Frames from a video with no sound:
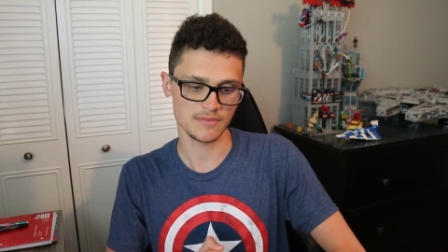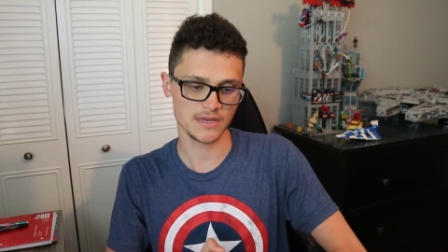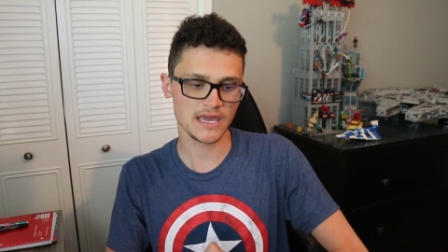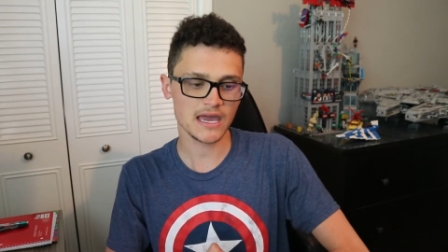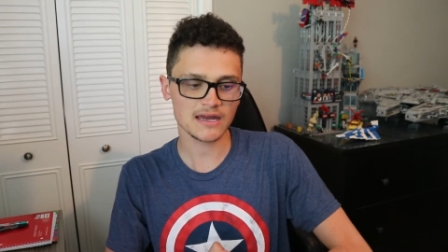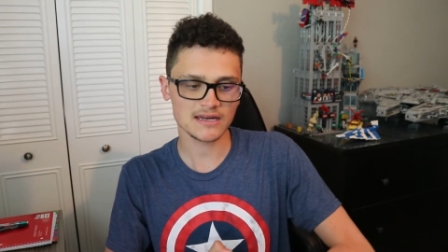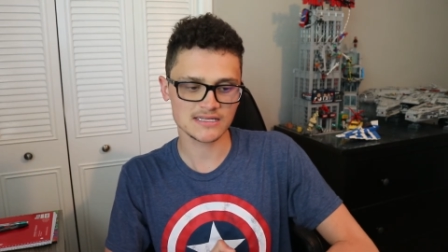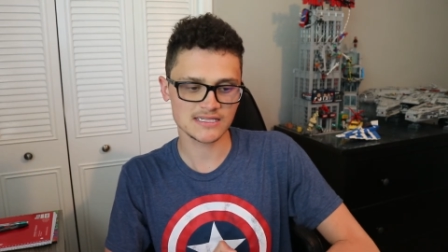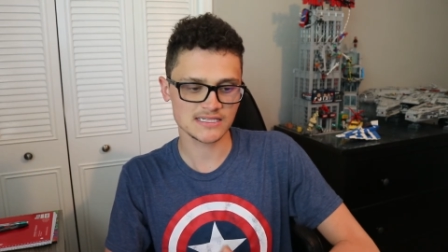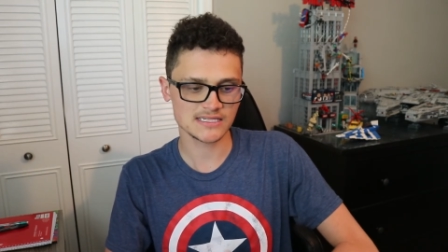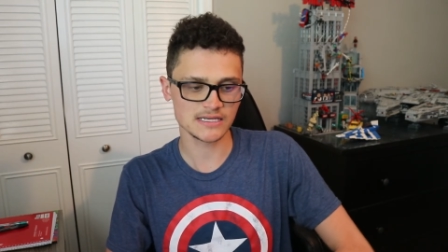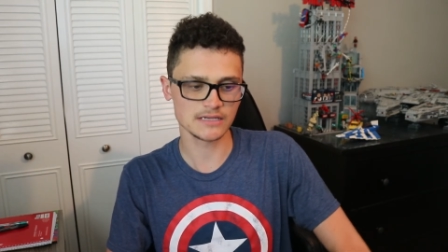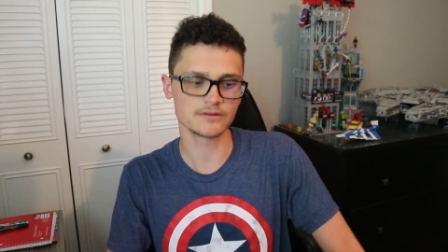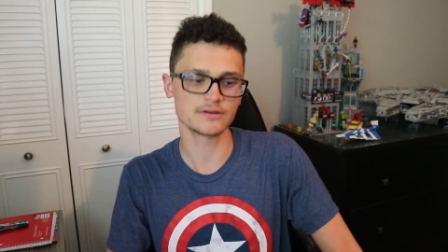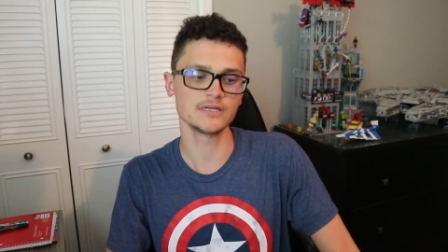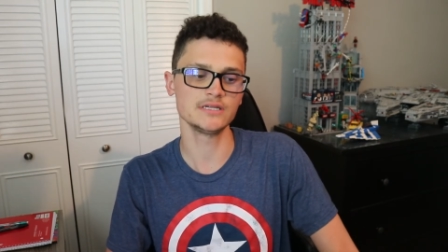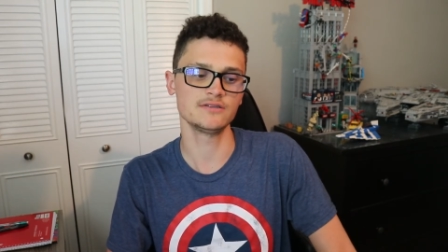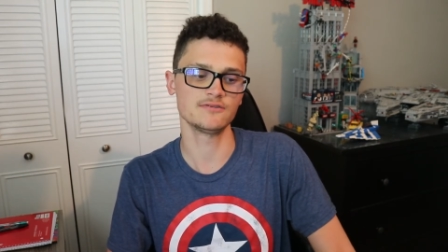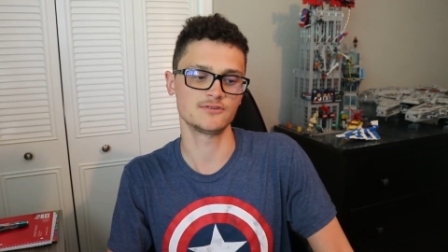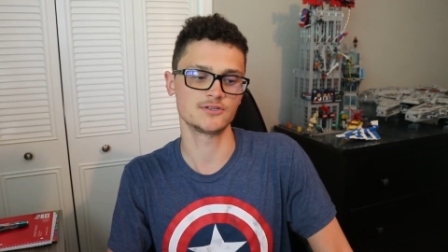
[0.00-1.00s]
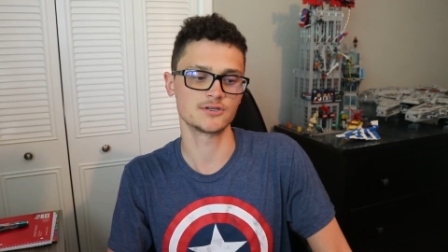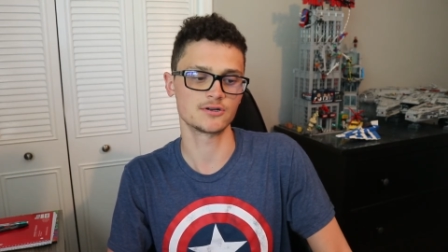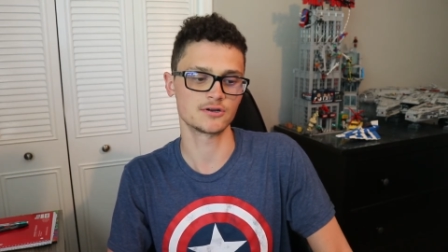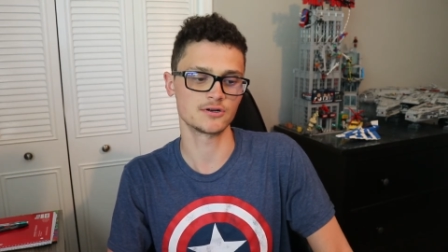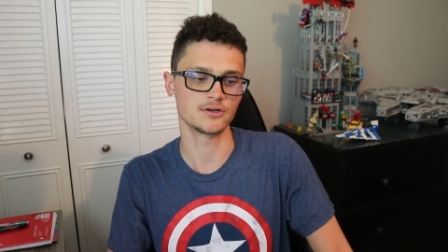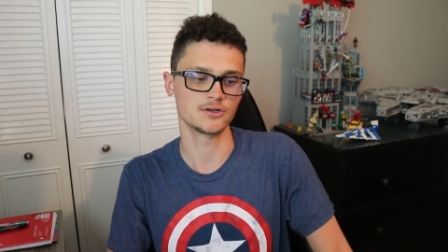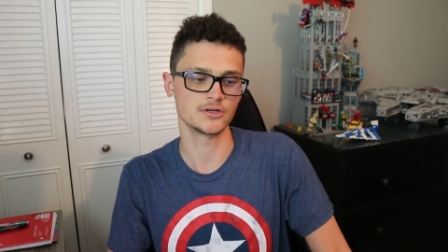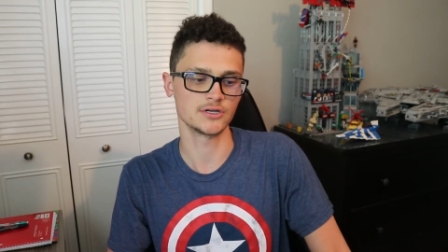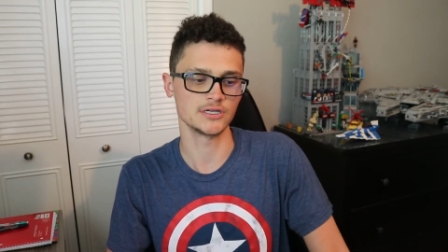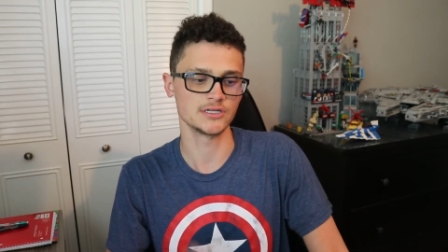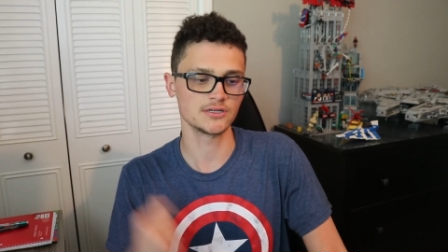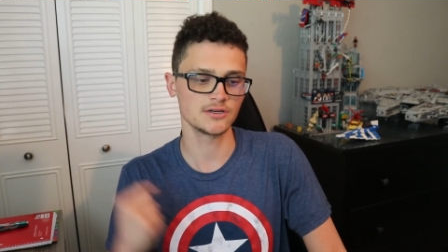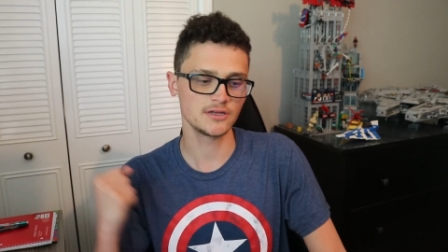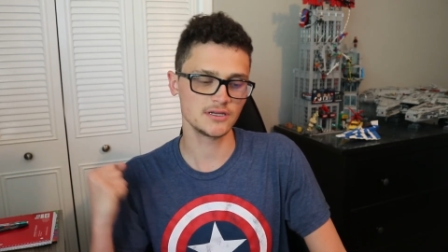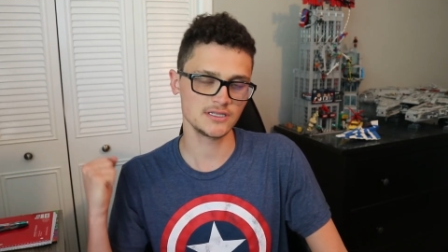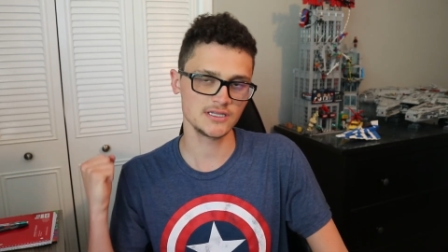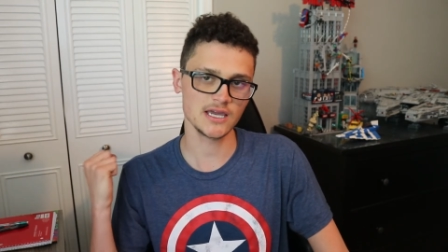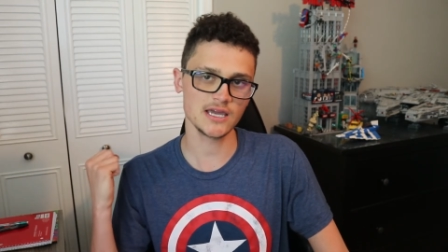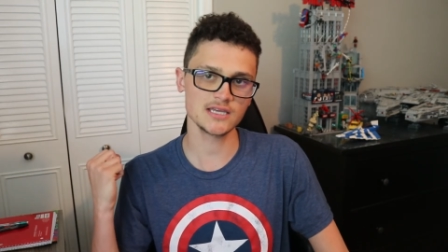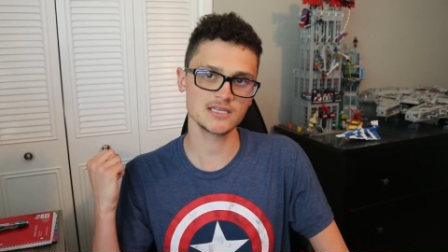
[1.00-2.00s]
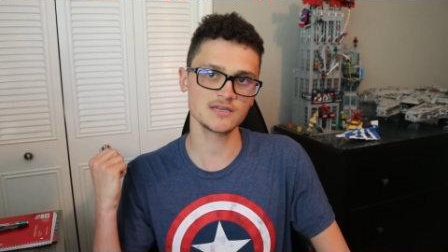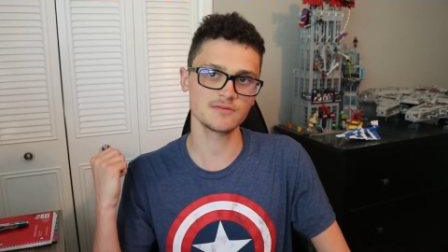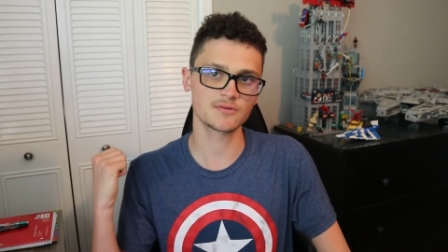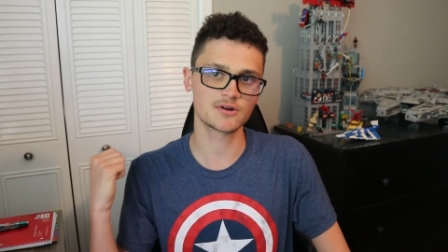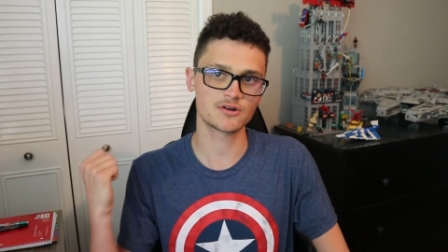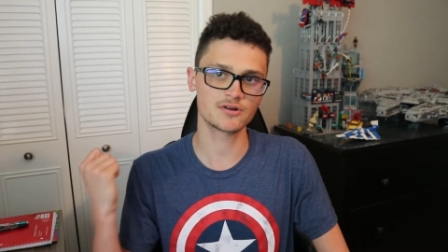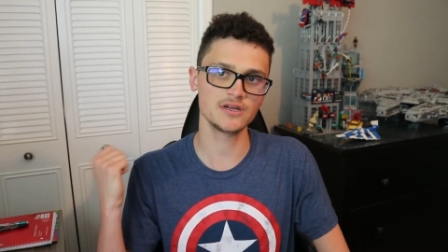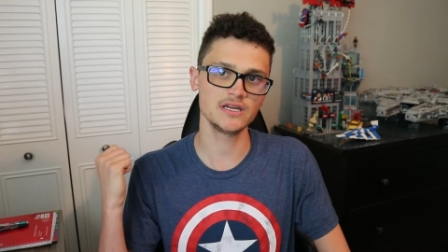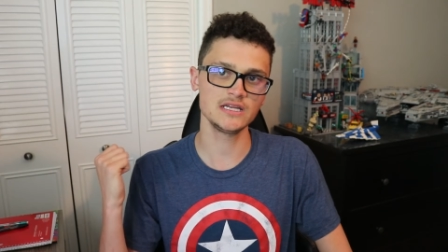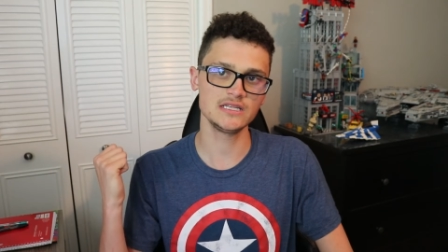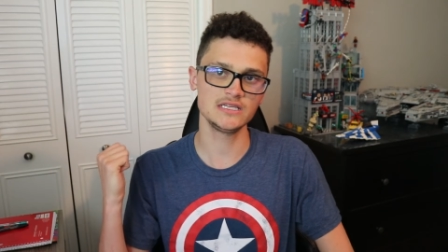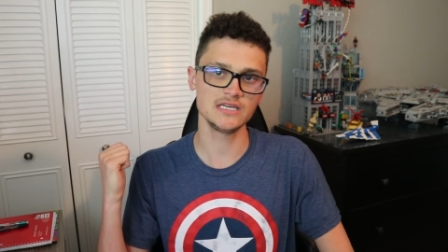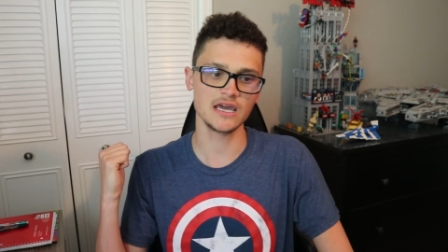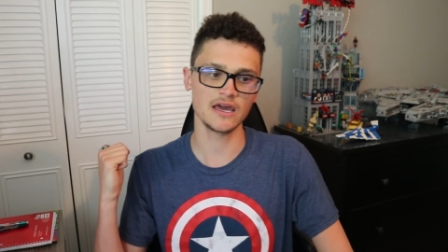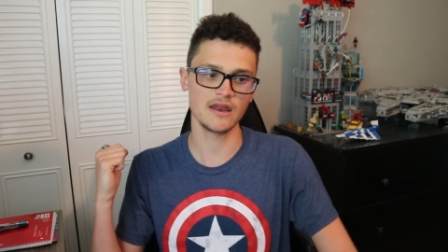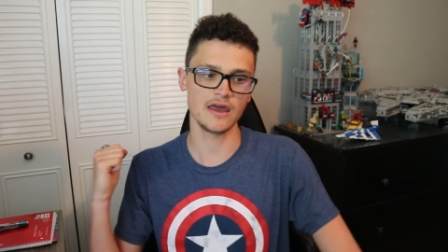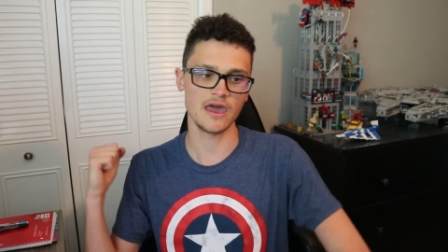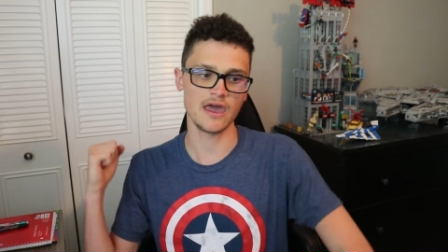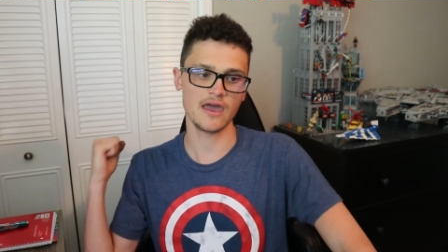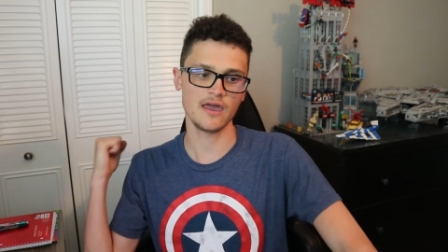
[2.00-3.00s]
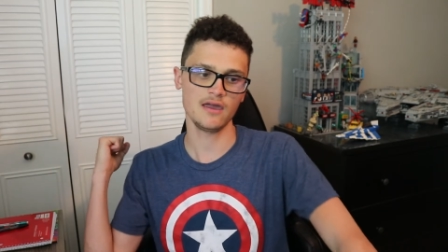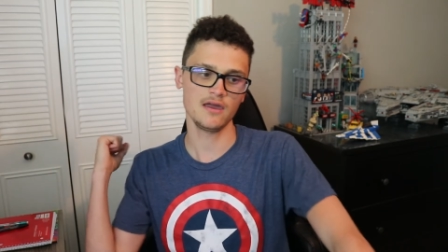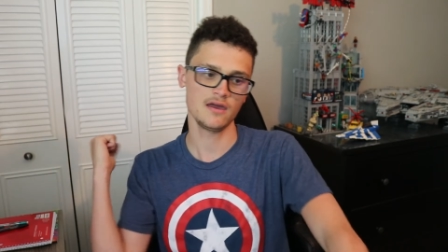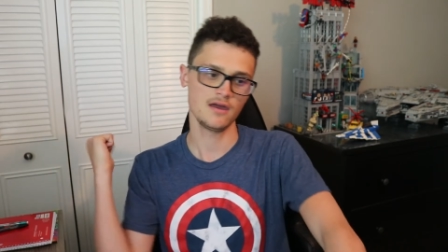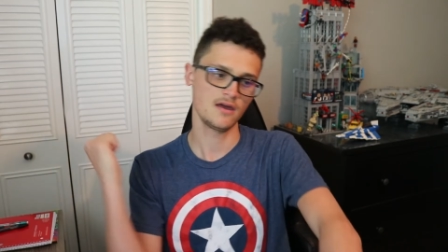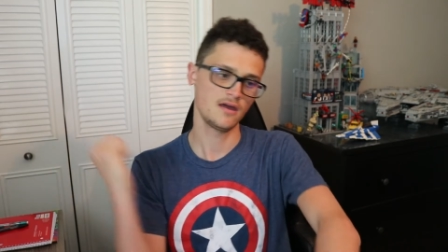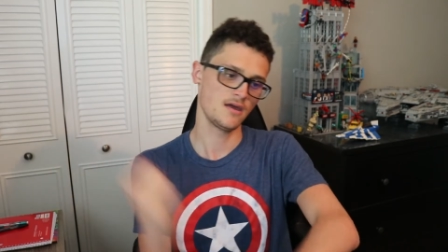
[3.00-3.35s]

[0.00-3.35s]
He had a series of surgeries. So they take some Kree DNA,